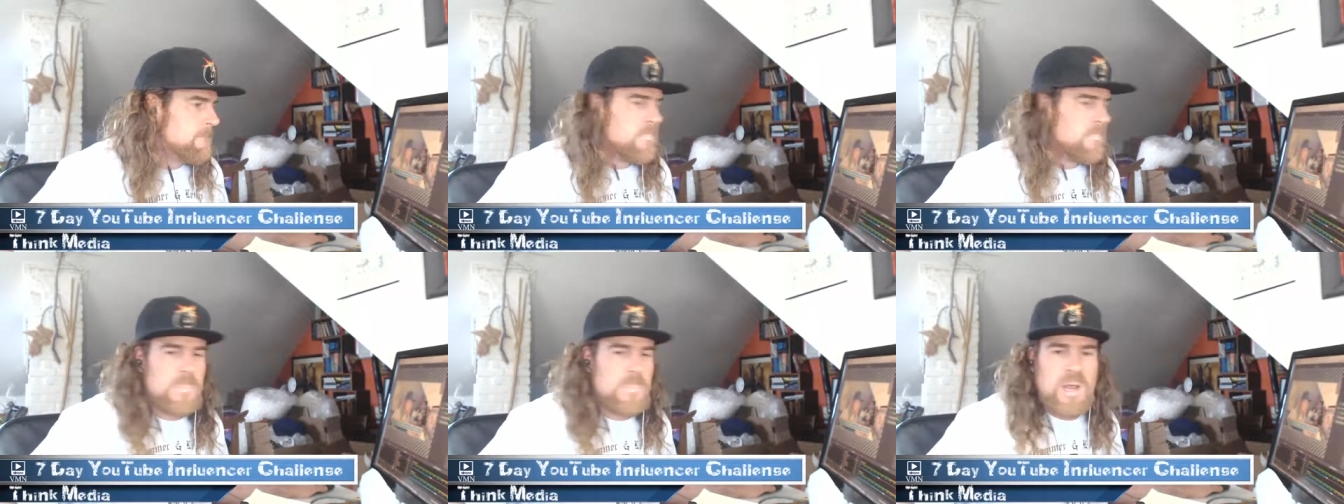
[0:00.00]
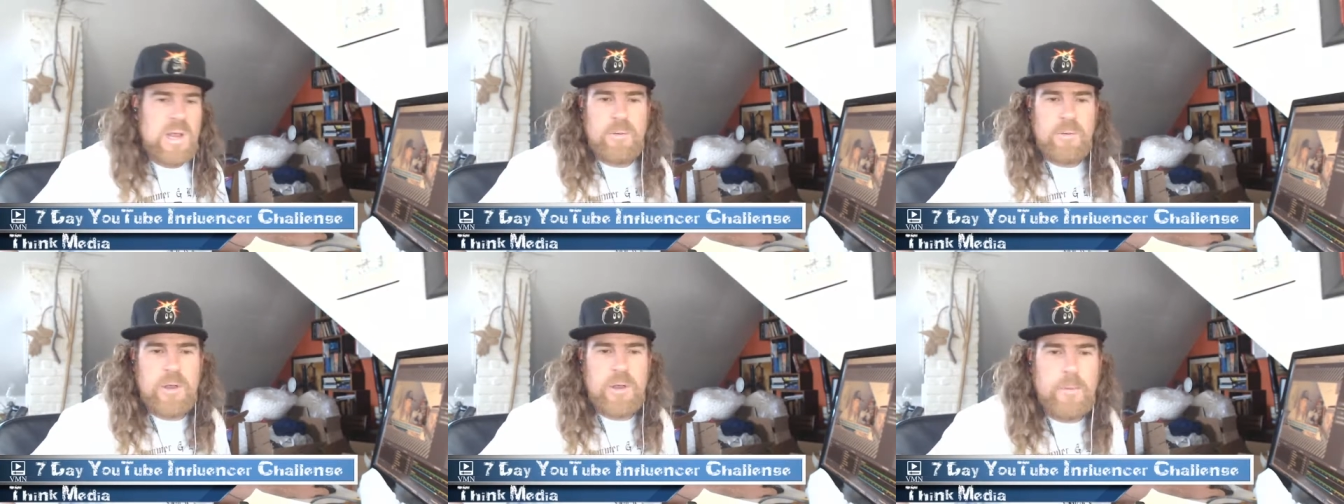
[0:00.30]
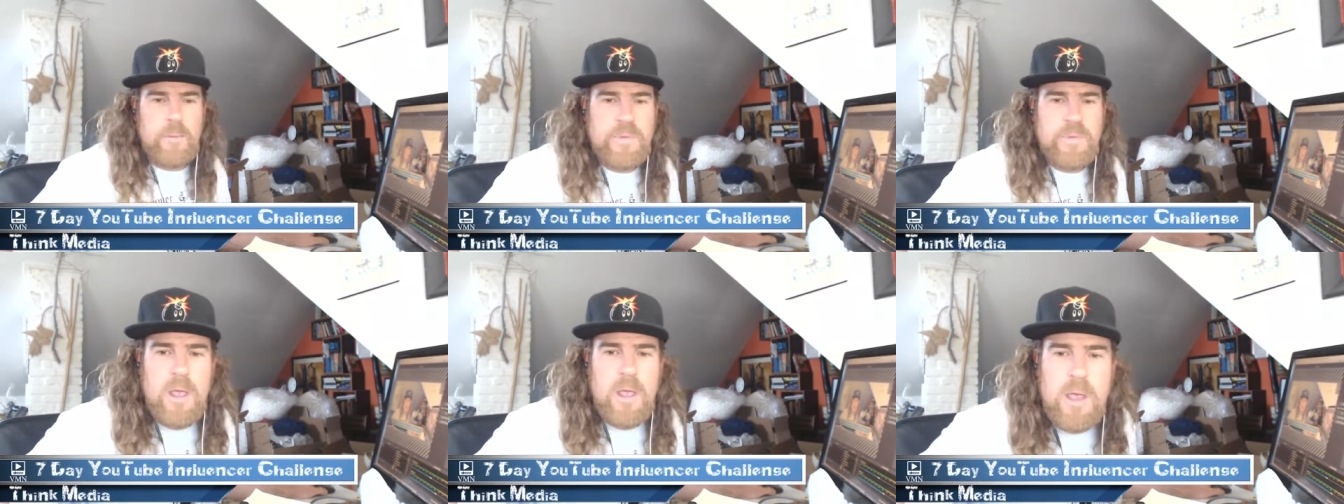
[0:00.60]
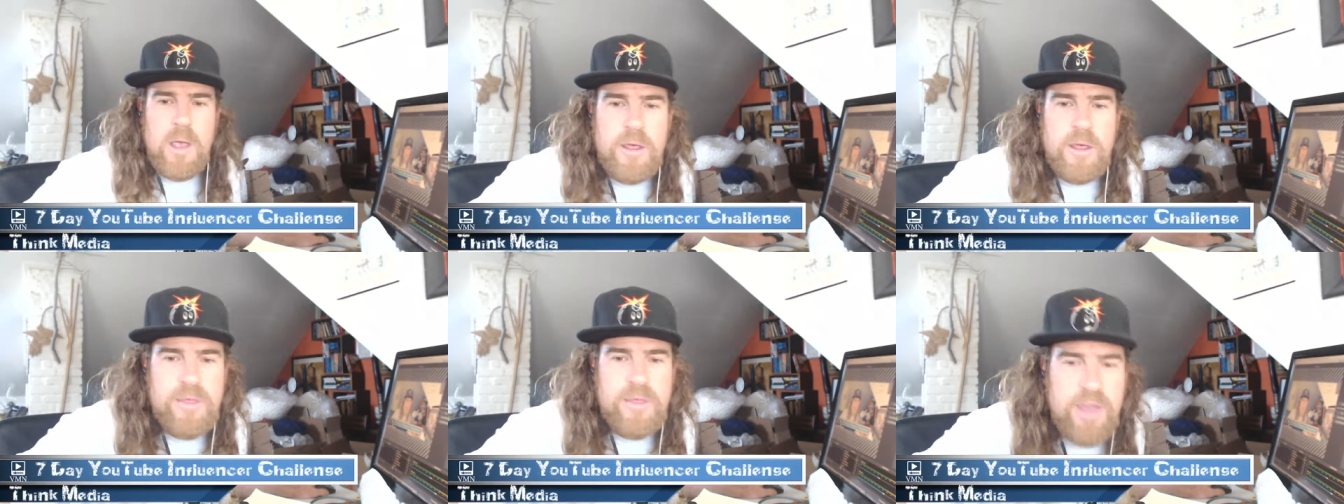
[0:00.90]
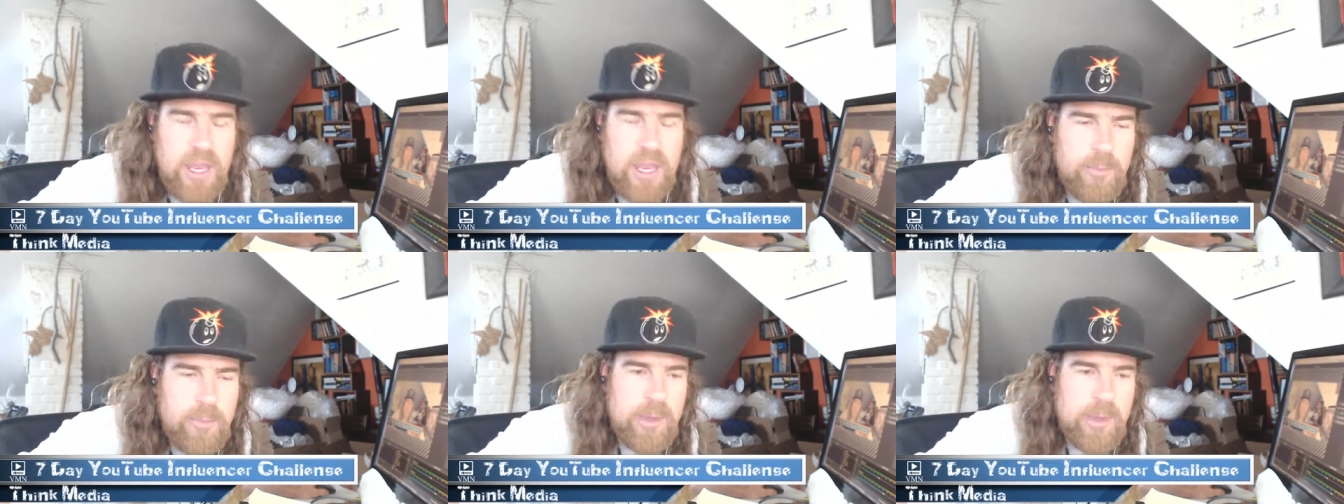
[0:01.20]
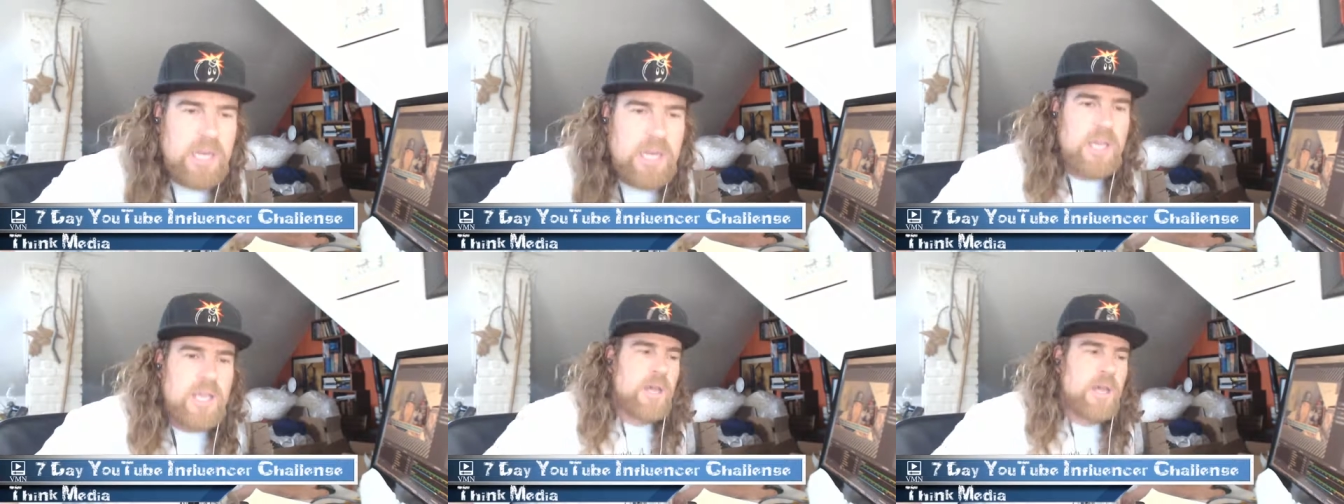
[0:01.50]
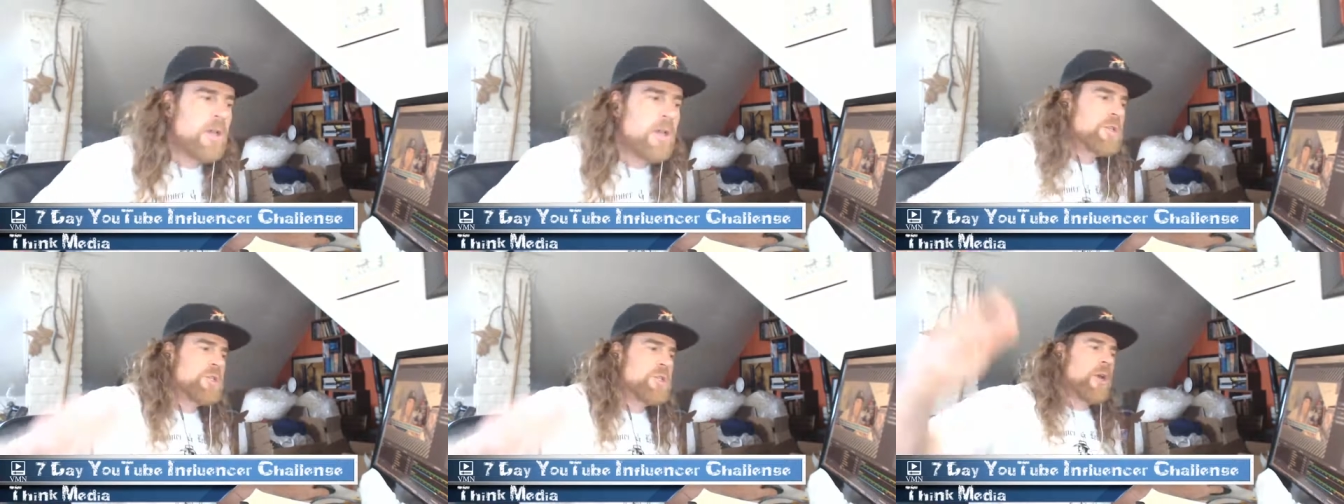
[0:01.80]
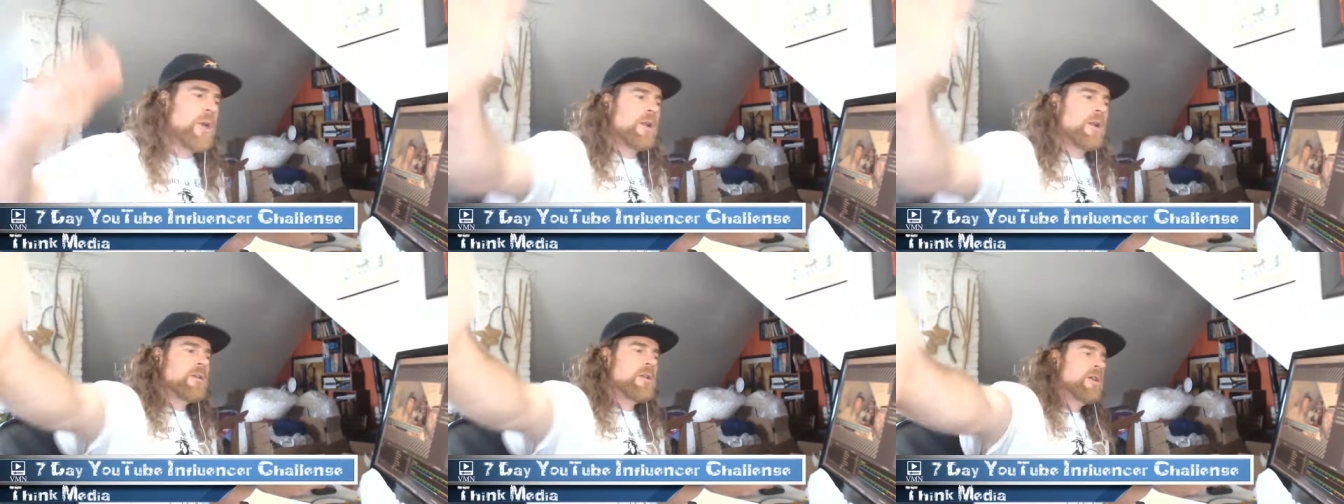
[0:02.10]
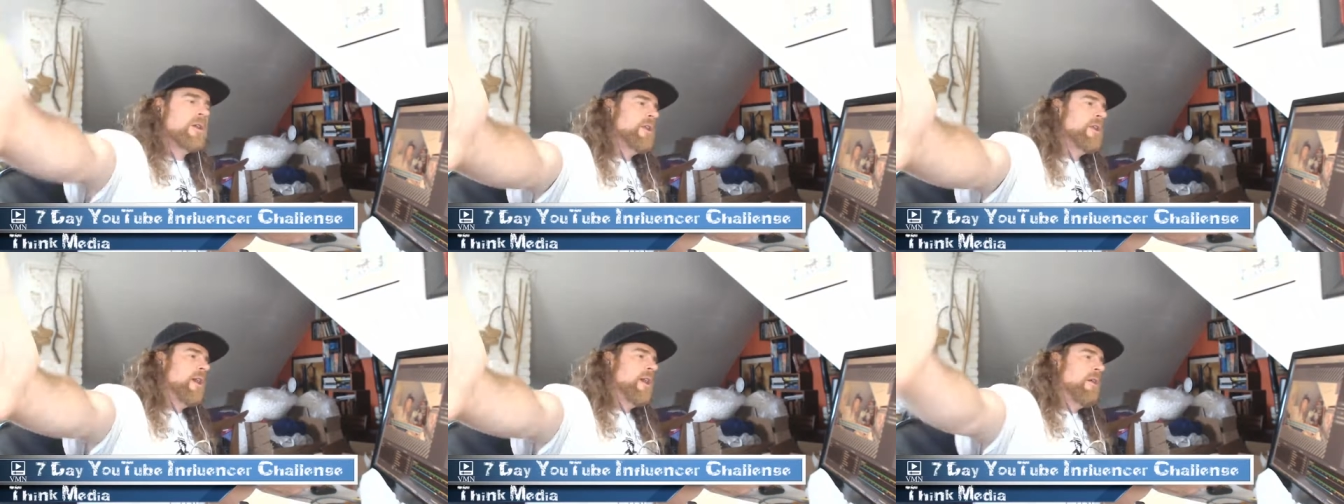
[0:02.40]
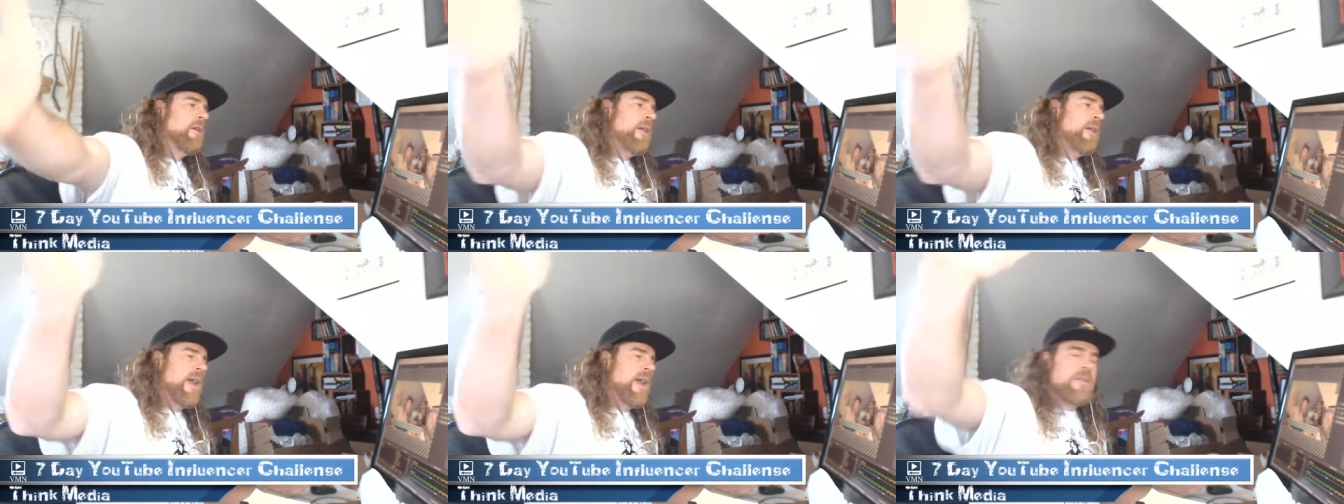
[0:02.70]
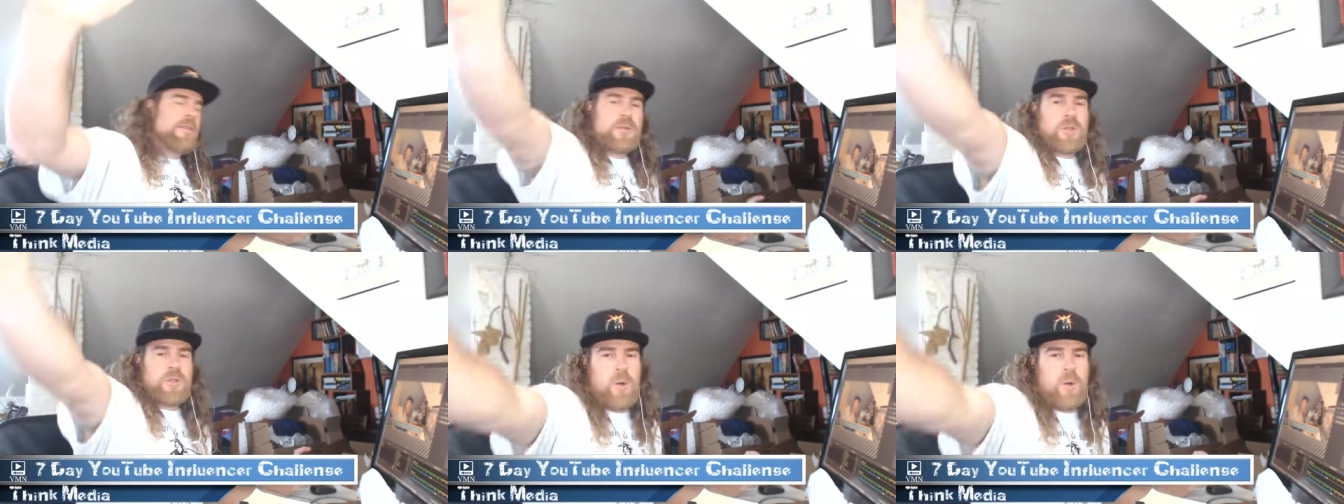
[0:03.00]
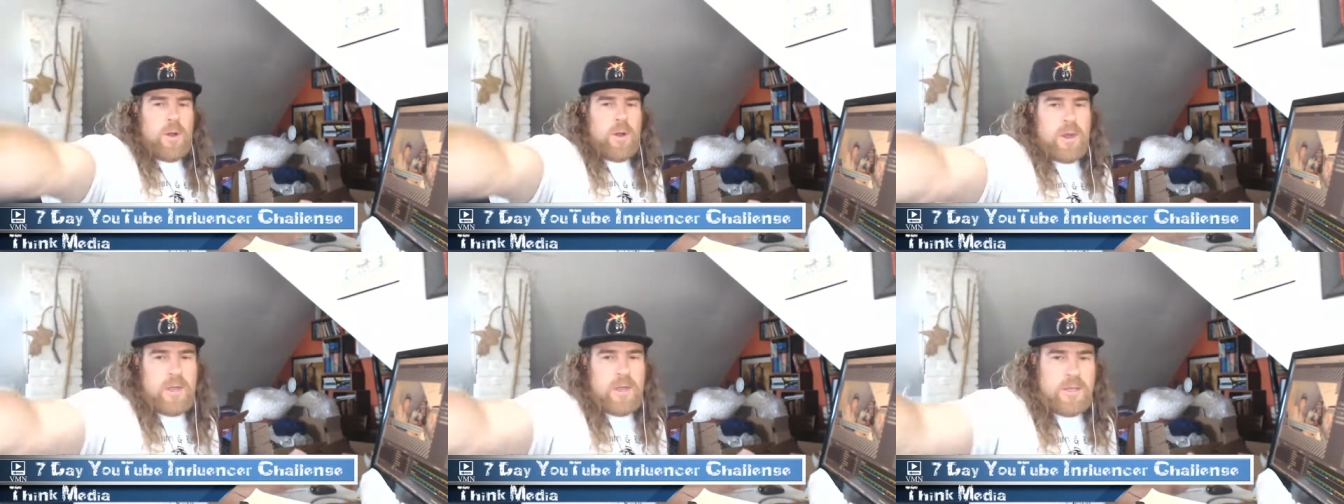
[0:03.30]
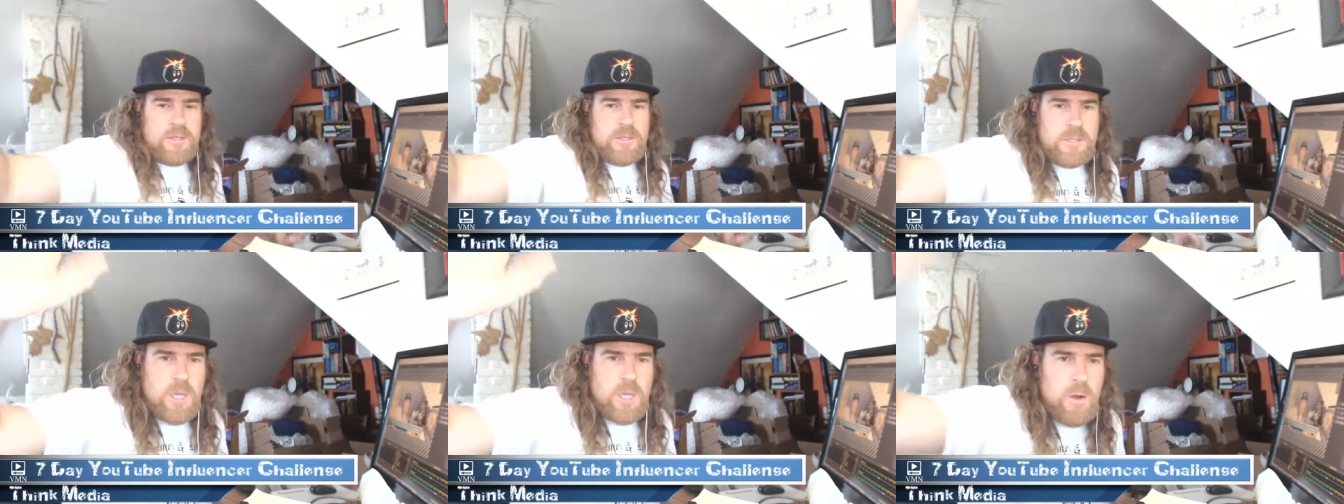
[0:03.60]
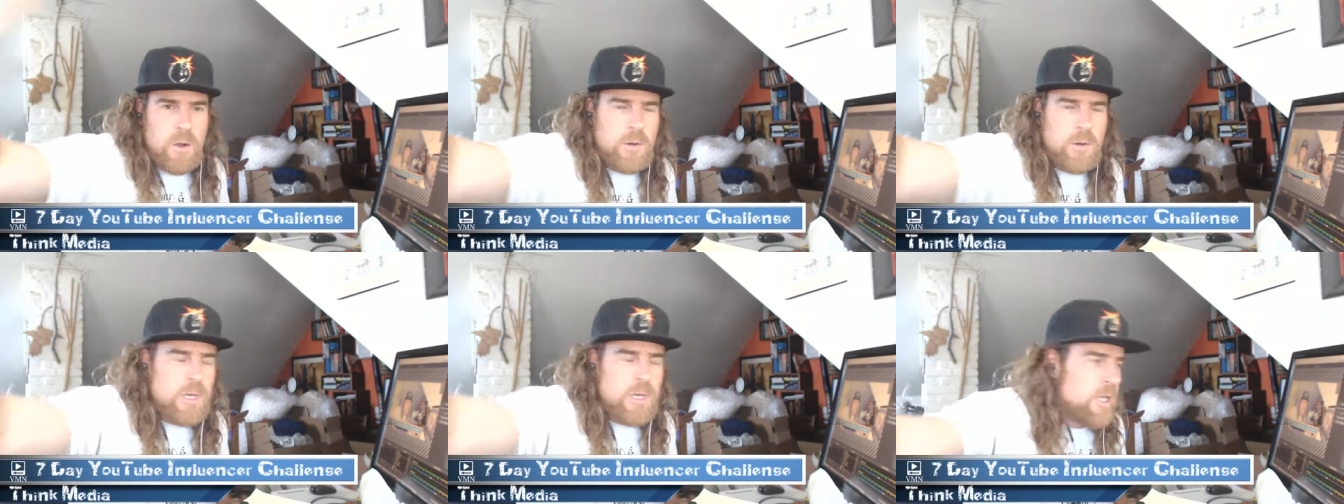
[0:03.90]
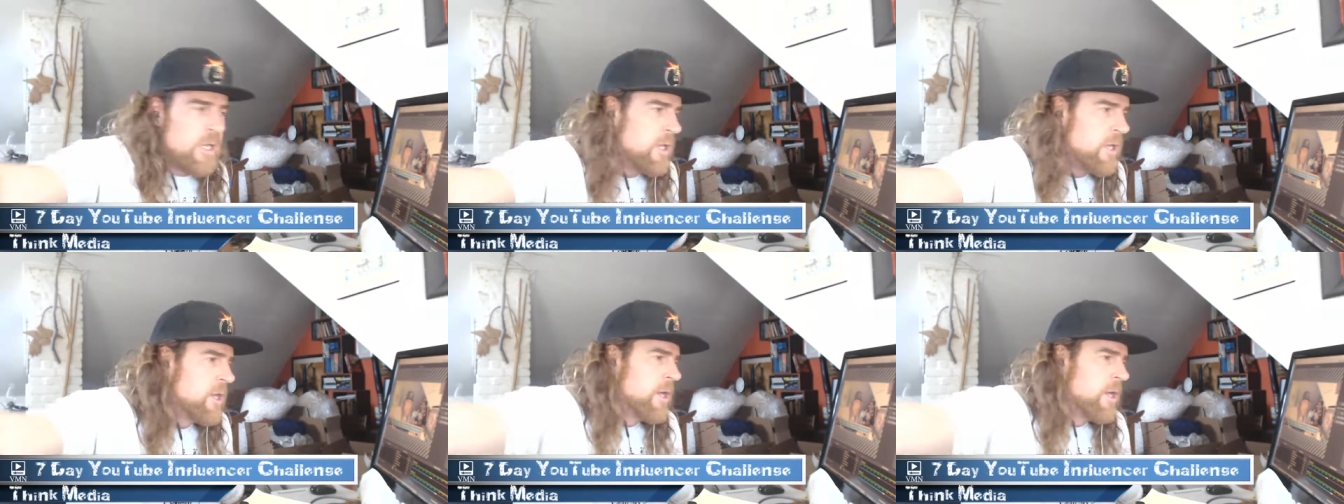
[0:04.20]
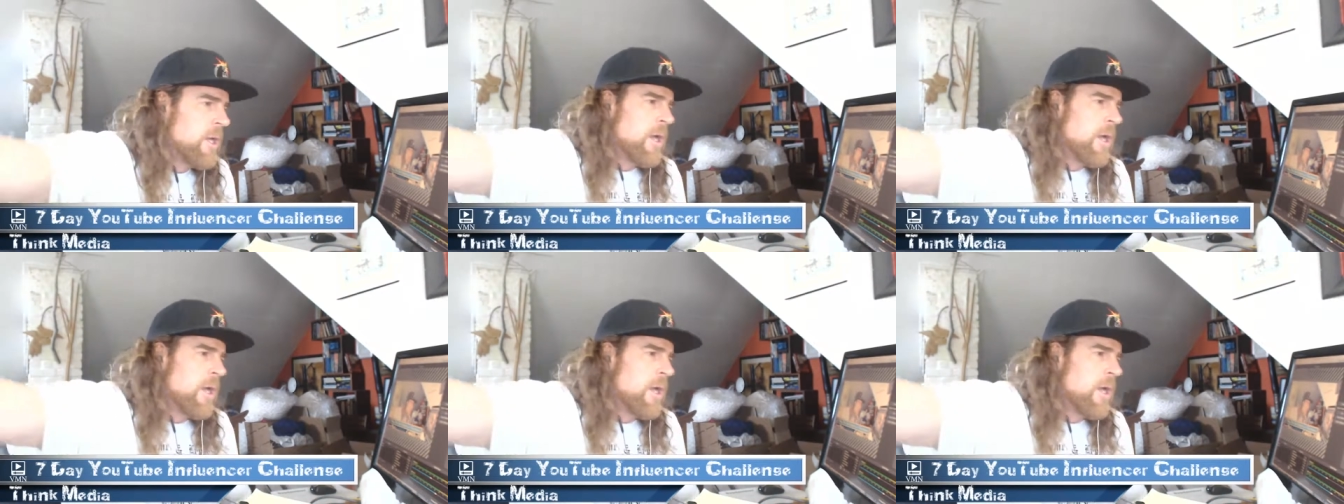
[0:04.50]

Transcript: There we go. Think Media, Sean Cannell, Heather Torres, Tony,